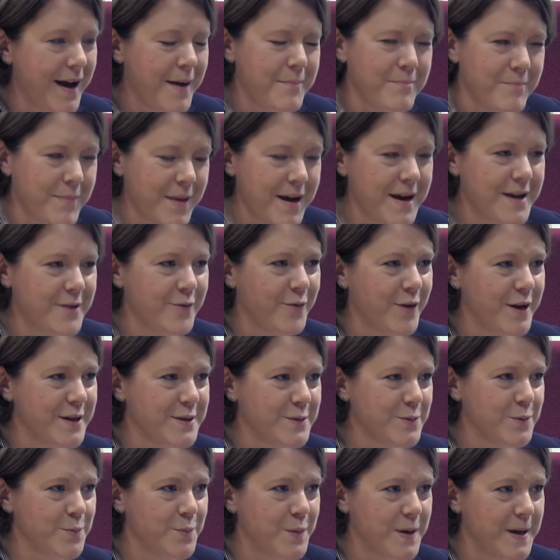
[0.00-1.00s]
my
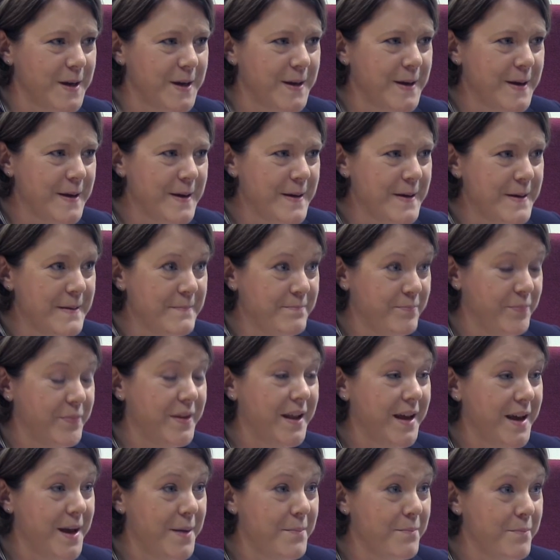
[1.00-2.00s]
advice would be
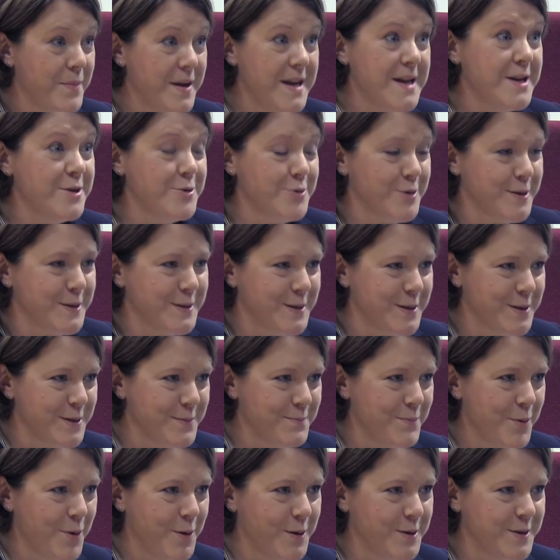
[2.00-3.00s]
interested
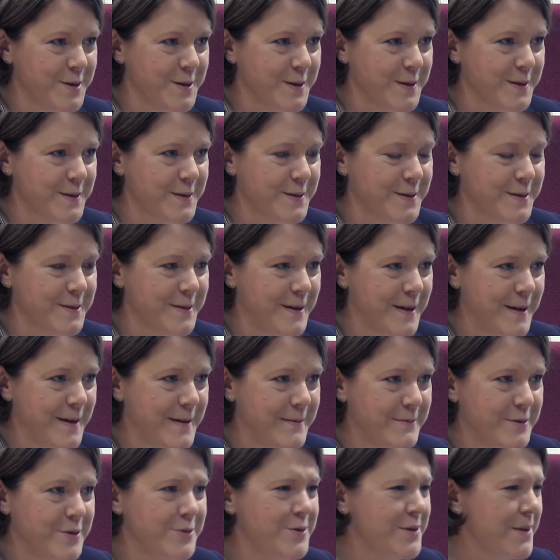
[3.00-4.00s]
in politics.
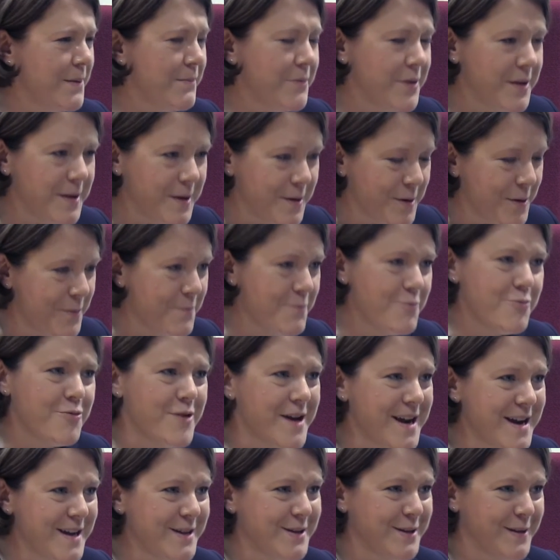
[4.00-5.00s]
Do something you can
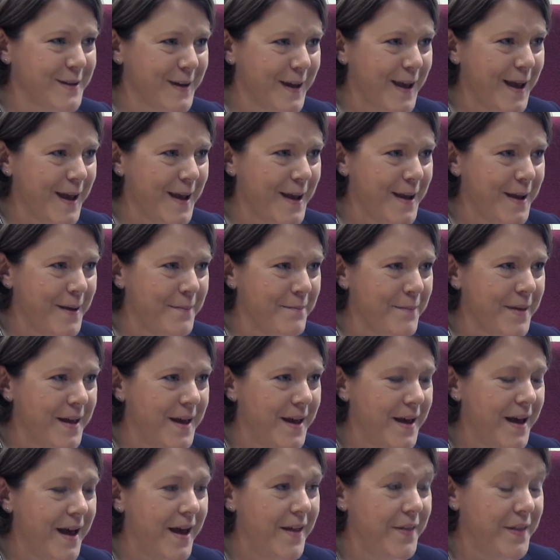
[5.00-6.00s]
bring to the game,
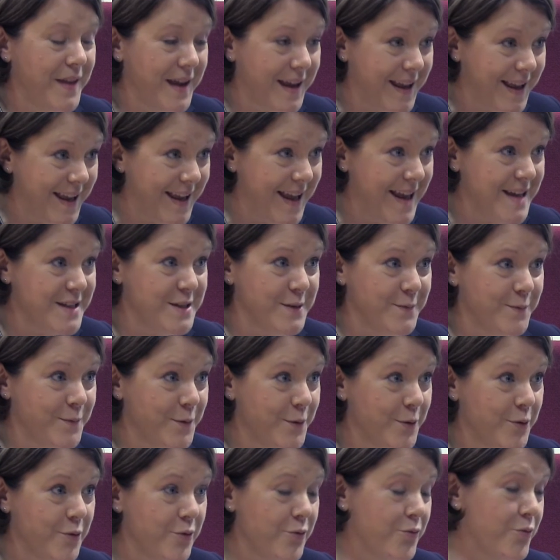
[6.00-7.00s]
and then get
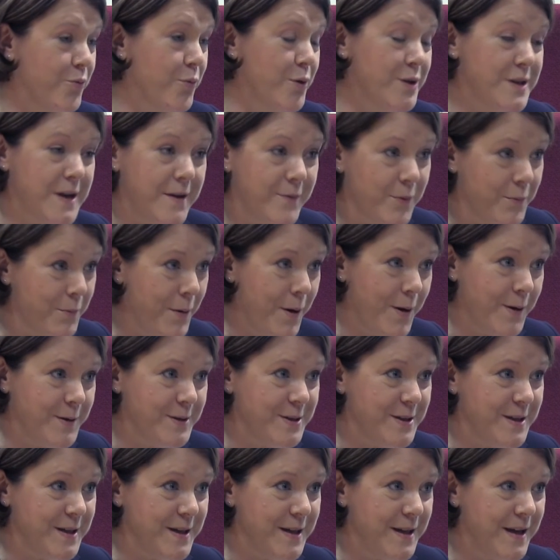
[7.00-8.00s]
involved, whatever
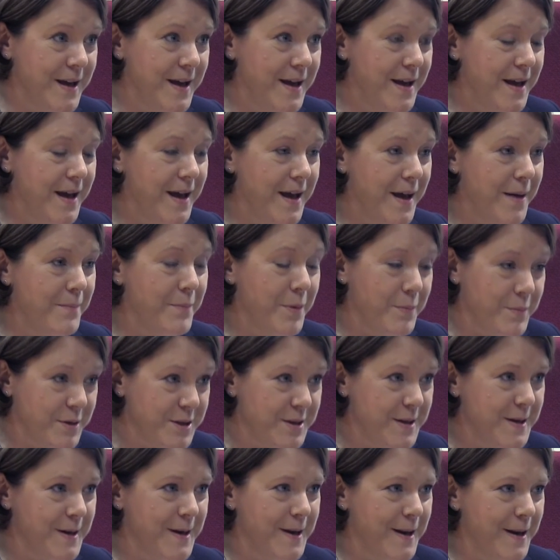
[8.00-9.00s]
party. But
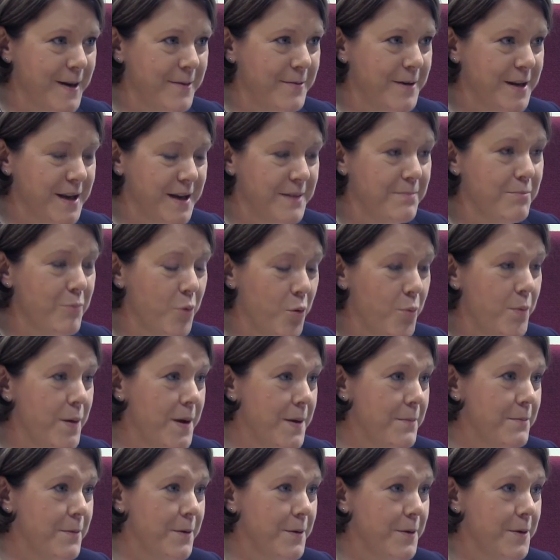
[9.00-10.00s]
particularly, we need more
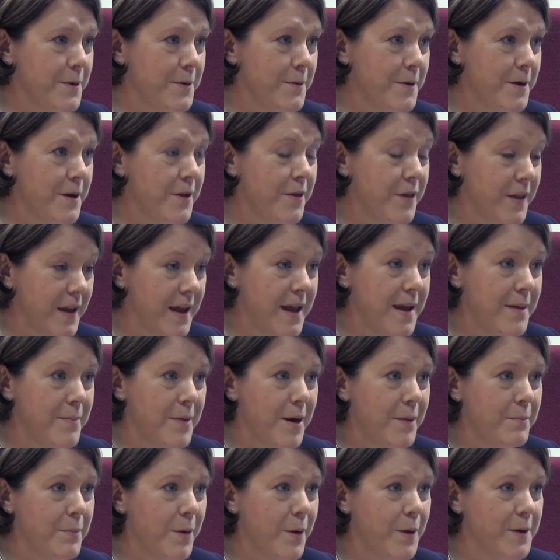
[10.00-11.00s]
people who are thinking
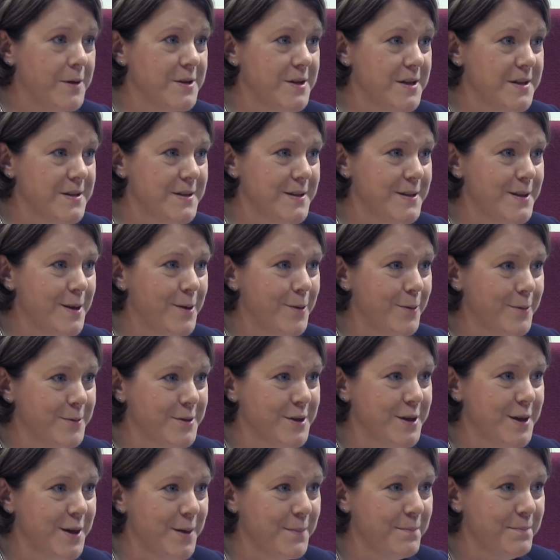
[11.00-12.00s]
about politics in the long
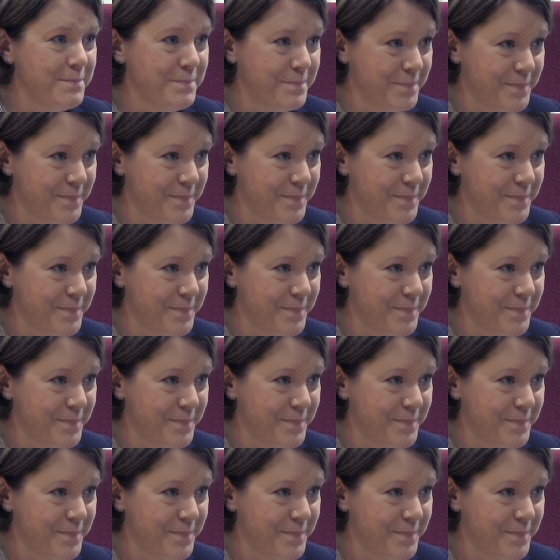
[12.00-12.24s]
term.